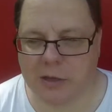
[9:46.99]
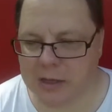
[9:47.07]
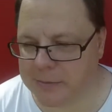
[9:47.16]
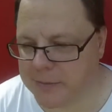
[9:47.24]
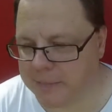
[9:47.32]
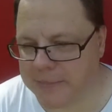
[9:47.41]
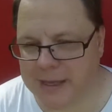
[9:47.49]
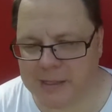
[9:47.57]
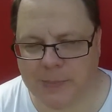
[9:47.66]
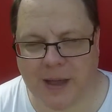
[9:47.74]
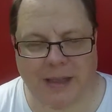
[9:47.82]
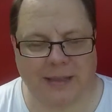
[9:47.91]
you can get them at
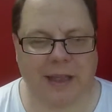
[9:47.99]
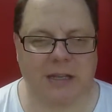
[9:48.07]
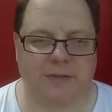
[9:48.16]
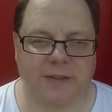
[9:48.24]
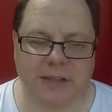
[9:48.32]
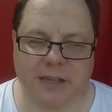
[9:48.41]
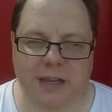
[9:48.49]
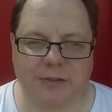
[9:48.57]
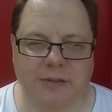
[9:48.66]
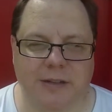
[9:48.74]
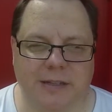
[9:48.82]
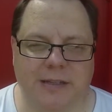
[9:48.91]
Best Buy, lots of
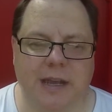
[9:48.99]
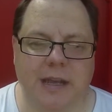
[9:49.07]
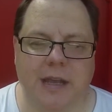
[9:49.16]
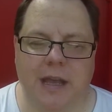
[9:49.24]
accessories